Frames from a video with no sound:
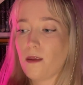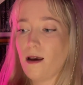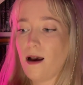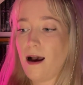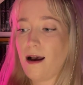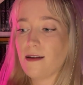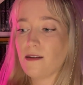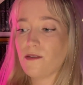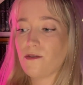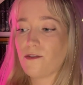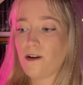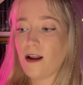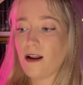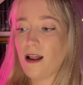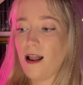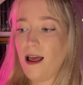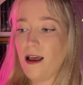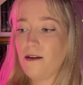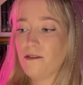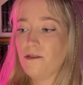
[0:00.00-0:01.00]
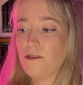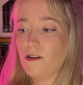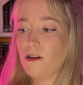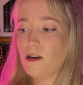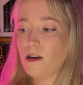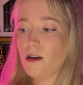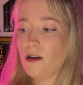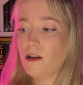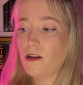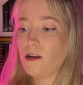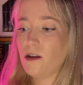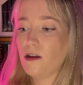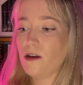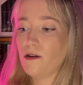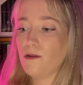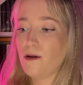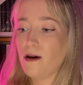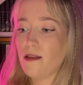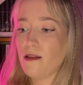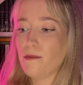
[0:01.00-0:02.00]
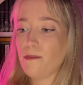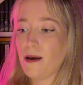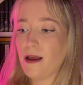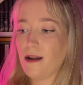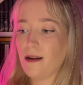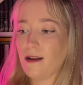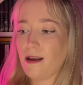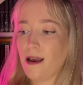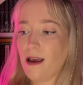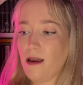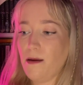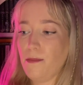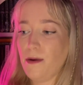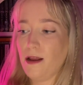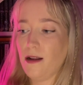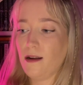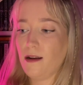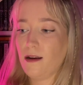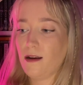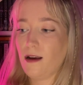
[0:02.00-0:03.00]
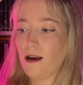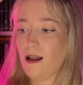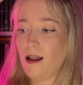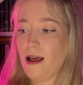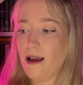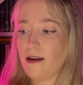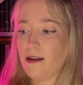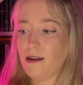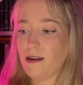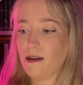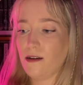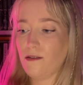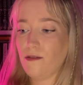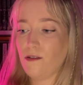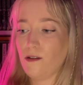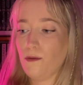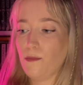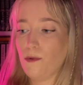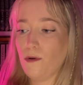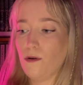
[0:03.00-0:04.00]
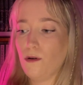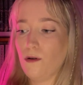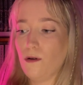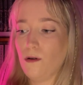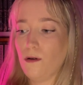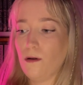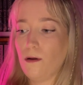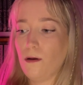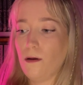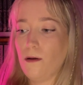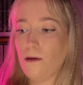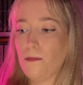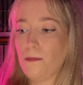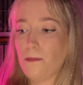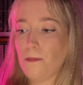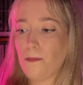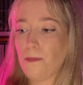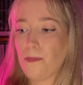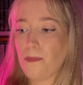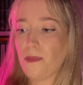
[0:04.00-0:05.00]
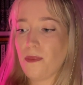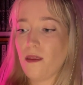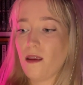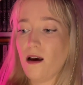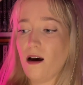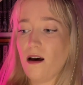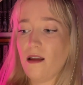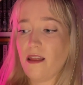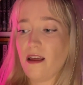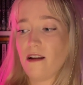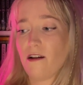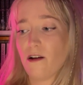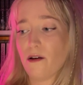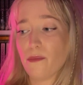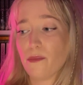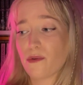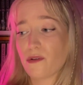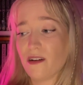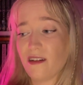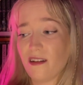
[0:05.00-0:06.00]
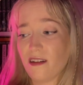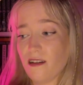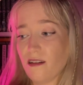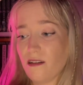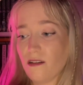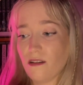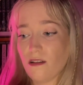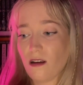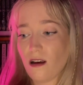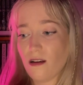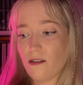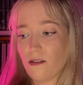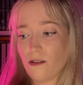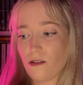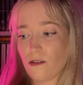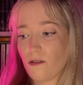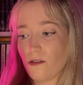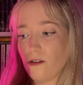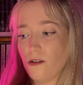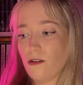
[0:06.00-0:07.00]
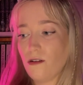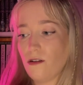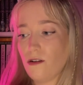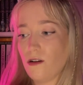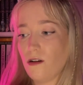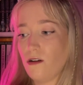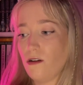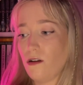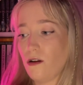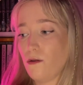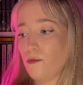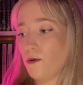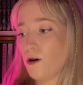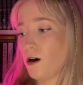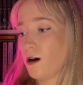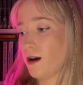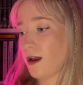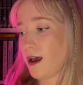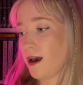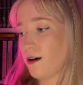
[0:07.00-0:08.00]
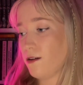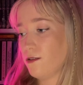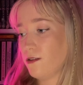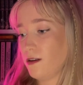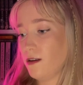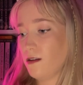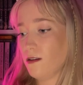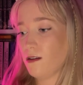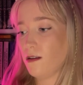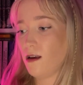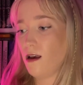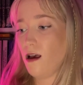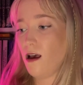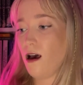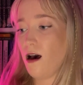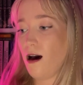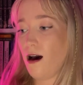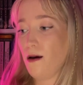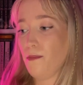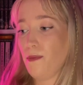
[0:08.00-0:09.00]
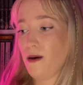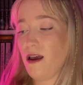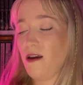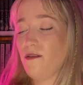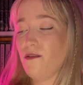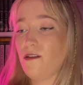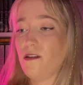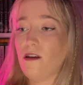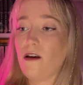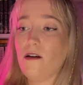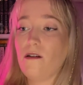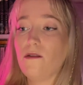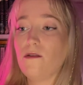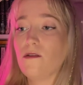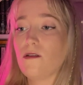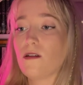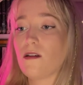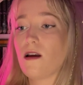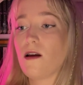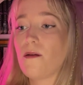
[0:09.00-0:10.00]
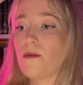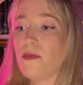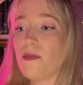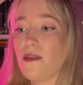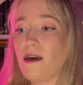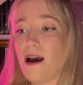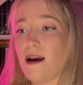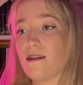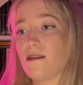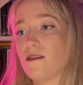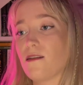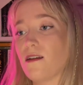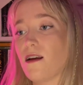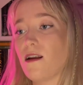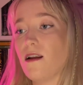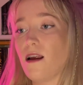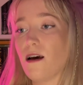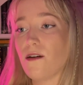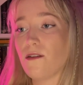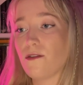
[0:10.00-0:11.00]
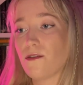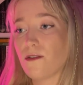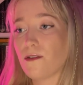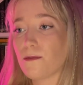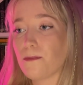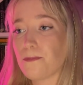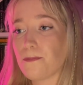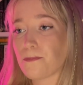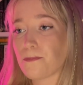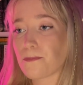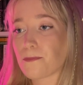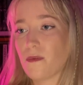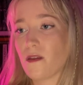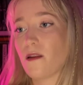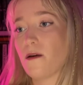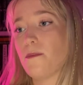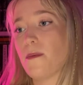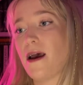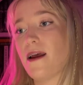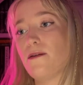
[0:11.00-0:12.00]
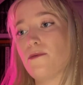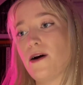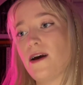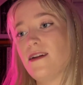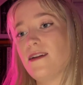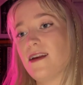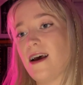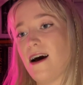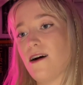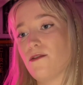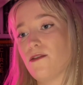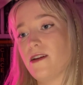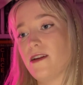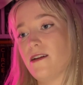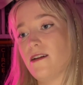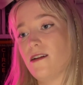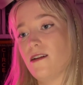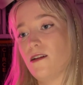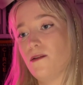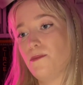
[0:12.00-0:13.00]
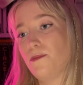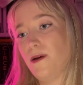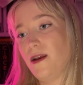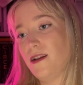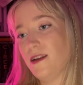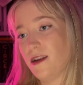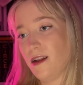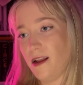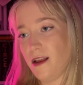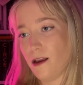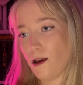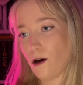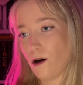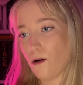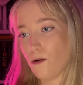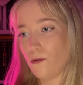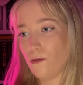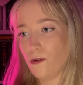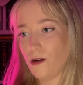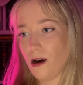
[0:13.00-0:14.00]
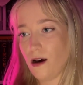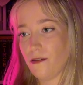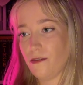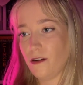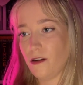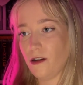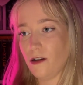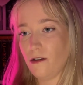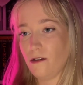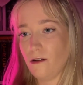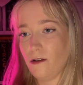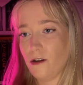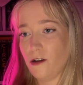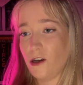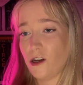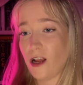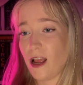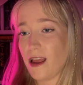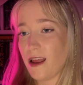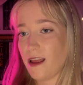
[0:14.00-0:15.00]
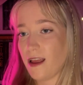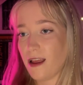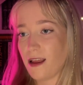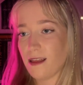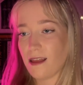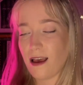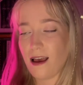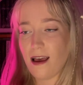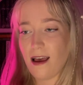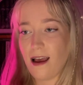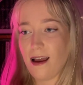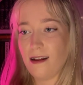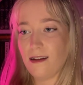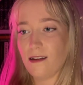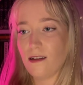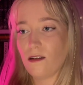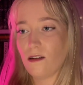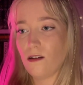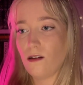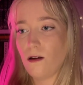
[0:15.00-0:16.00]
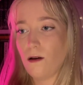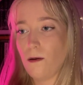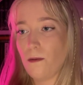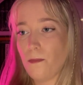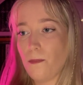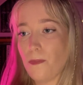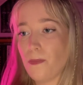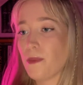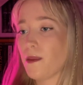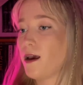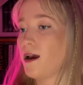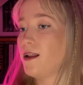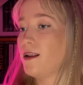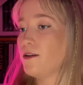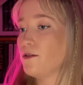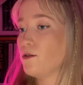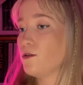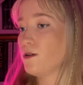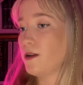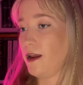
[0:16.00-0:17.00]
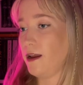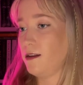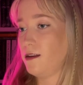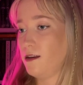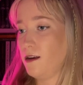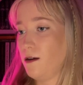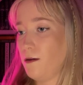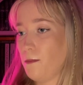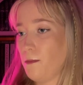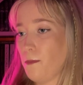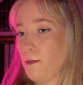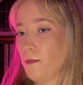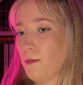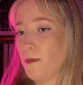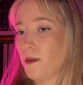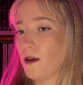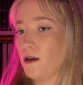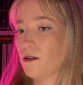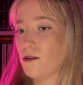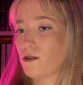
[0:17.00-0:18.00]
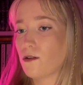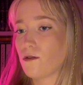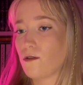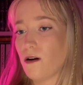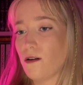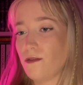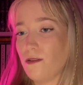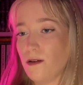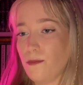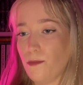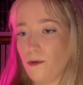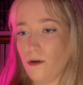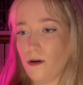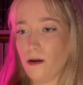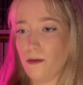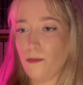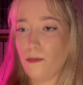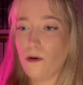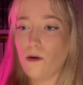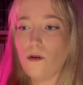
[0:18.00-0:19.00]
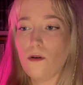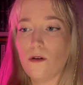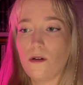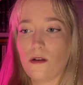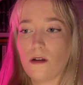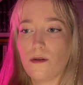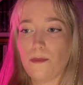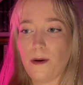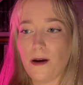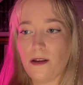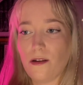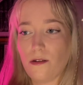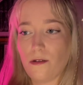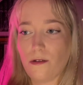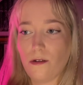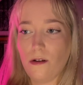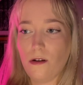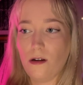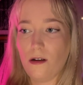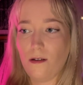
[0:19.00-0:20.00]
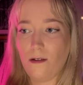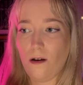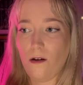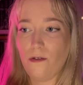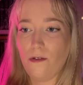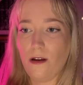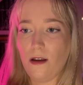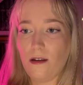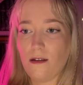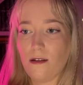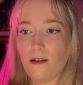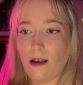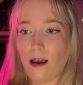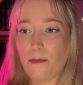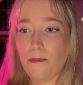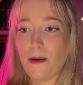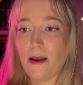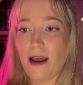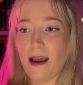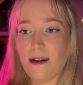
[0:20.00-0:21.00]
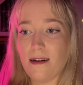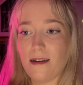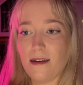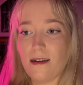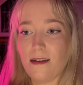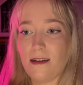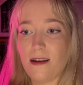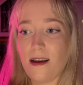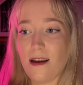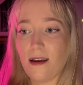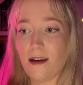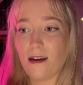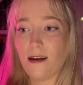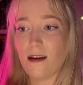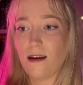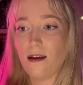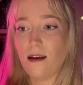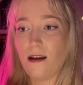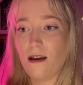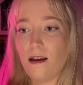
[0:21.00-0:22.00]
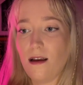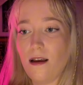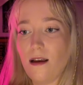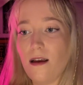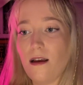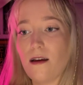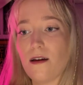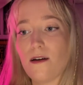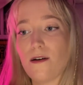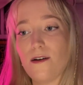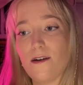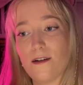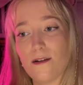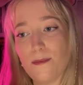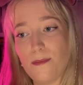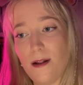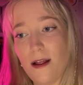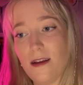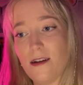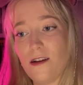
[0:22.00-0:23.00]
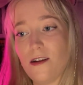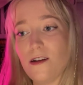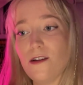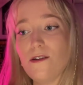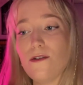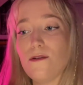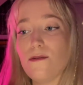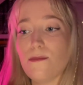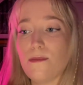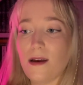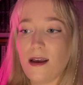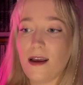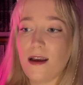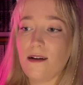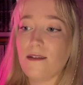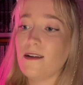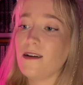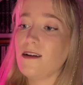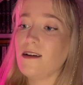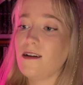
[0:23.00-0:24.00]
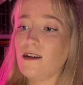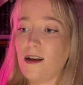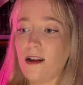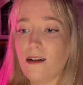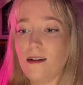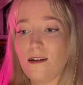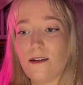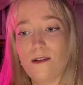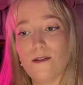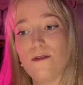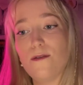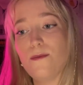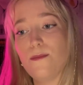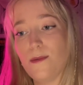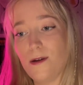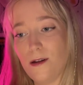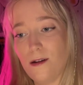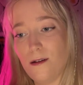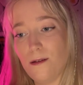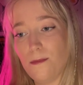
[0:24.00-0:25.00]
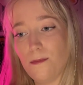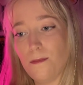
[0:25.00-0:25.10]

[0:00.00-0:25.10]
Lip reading: As Fred left, two other men came in, collecting for the poor. "Are there no prisons?" asked Scrooge. "No workhouses? I pay for those. That's enough." The men went out into the bitterly cold afternoon, shaking their heads. A little later, a scruffy boy paused by Scrooge's office and began to sing, "God bless you, merry gentlemen."